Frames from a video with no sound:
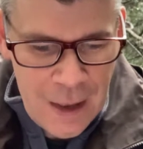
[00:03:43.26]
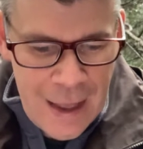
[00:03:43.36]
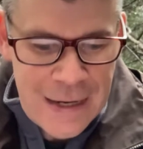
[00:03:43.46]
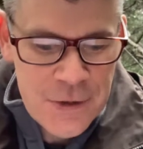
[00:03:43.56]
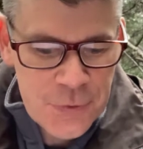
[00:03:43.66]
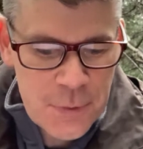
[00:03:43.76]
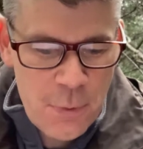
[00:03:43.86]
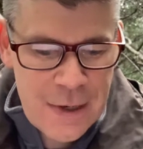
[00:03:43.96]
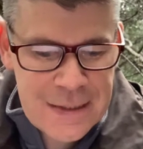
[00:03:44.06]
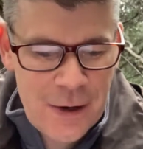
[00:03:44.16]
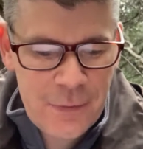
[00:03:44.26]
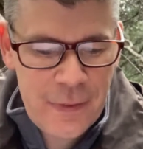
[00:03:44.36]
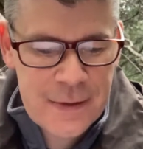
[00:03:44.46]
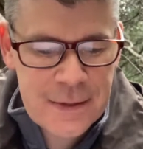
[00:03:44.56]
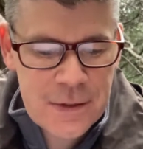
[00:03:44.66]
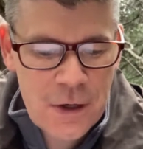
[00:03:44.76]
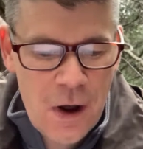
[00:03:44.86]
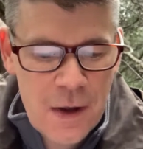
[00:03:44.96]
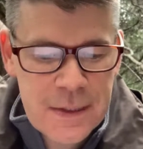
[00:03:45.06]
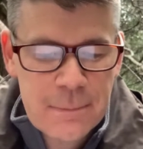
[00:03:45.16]
And he also points out that this is
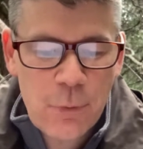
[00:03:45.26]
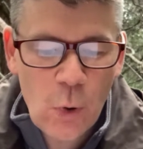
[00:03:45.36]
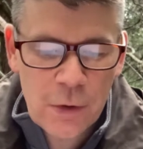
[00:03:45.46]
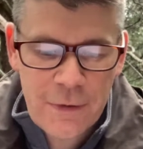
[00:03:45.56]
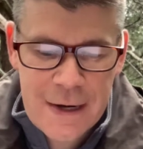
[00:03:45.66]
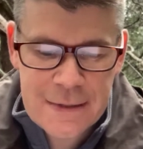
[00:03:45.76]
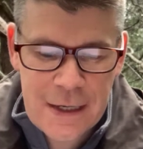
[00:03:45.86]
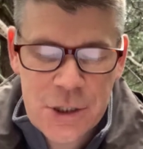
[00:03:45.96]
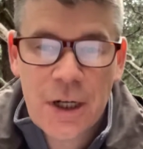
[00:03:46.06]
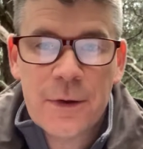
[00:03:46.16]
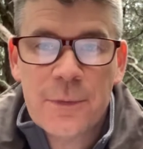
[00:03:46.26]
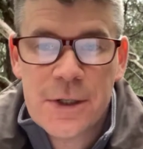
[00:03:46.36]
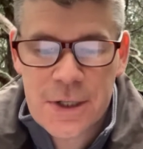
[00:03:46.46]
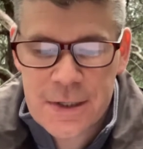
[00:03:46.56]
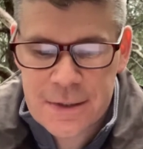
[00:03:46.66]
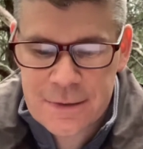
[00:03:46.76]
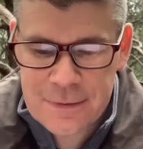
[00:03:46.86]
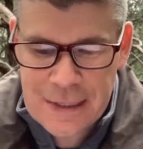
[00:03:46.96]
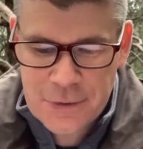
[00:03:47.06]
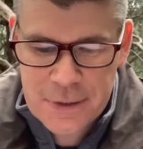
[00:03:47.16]
causing polarization, which is
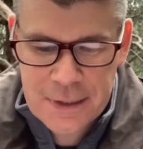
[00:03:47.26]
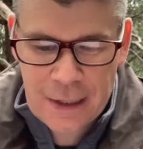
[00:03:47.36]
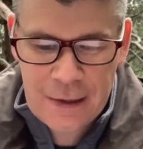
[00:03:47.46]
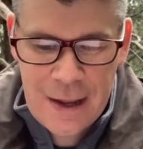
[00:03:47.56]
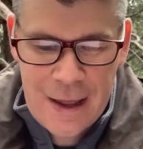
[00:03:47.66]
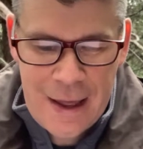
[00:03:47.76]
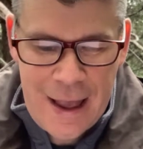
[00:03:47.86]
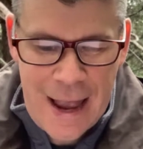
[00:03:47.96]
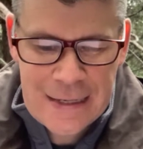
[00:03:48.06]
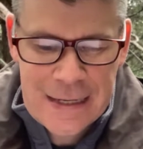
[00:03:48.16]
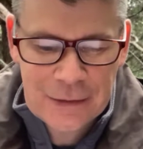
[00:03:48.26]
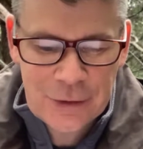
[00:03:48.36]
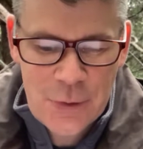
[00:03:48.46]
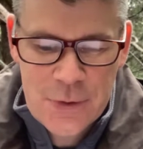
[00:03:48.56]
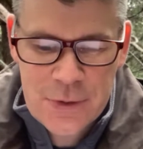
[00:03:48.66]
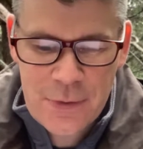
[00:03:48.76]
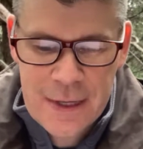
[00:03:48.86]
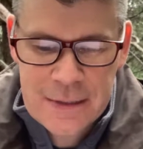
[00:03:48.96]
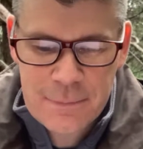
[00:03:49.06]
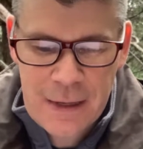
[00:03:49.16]
interesting, and he alludes to
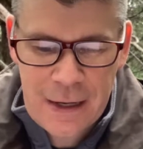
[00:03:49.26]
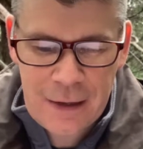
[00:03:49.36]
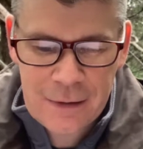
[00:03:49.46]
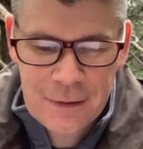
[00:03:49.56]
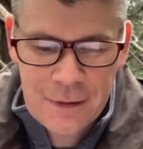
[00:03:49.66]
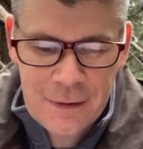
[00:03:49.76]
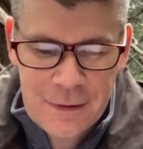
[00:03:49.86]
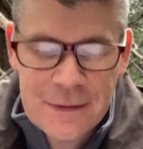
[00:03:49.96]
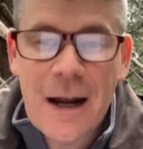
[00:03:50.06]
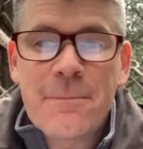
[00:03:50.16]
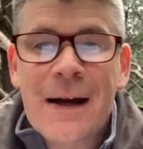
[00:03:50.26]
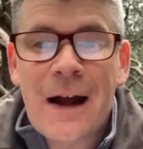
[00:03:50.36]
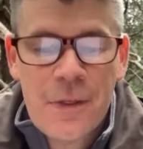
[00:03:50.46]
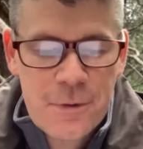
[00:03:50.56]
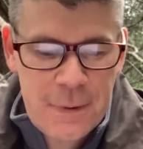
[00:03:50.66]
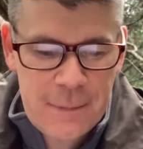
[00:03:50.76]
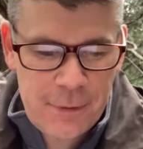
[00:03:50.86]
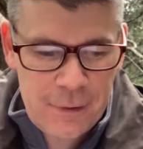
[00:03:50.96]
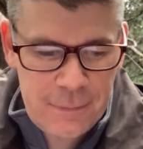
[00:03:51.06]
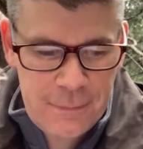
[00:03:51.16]
this being done by other
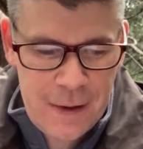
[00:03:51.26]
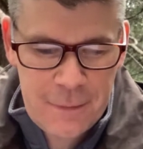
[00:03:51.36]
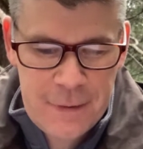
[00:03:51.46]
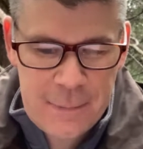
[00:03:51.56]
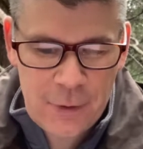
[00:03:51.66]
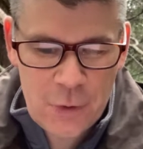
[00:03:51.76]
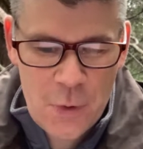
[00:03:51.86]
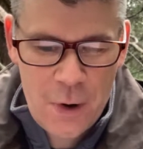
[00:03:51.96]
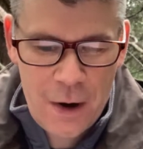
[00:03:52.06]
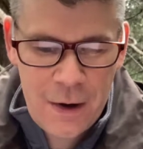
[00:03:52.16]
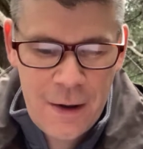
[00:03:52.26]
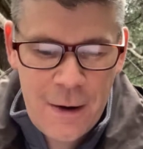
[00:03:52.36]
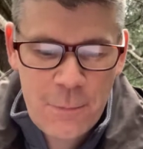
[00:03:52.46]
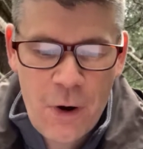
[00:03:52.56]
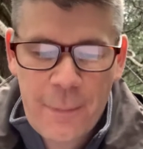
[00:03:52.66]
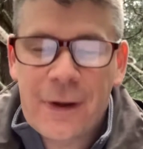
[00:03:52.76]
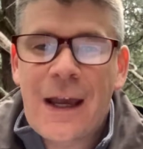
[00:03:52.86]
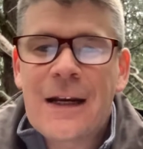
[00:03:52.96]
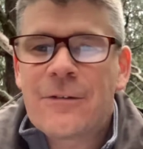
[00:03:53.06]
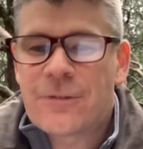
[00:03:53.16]
people, by the people who are
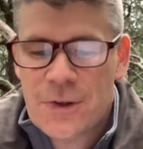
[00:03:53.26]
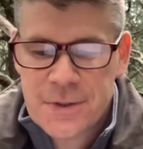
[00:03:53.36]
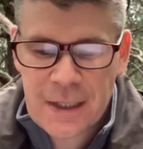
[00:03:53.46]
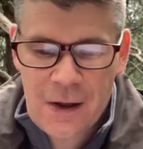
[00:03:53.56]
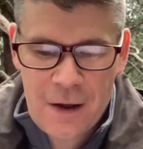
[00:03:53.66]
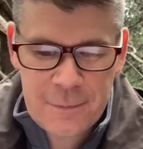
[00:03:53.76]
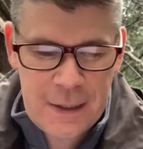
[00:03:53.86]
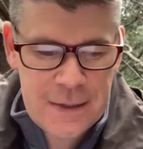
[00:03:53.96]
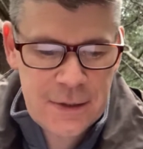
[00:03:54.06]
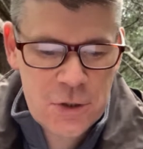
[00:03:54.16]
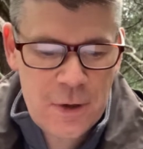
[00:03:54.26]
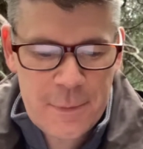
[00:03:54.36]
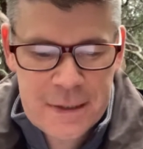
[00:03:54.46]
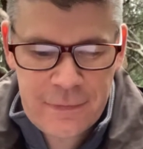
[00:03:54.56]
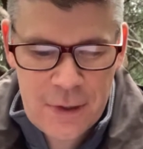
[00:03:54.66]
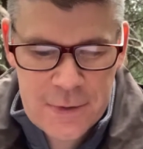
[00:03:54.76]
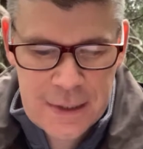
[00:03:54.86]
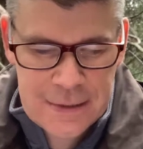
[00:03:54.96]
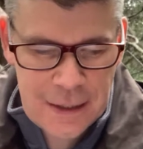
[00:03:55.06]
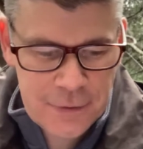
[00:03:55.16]
propagating false dichotomies, extremist views,
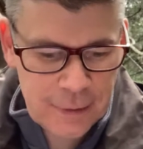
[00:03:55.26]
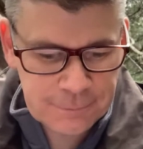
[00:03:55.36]
etc.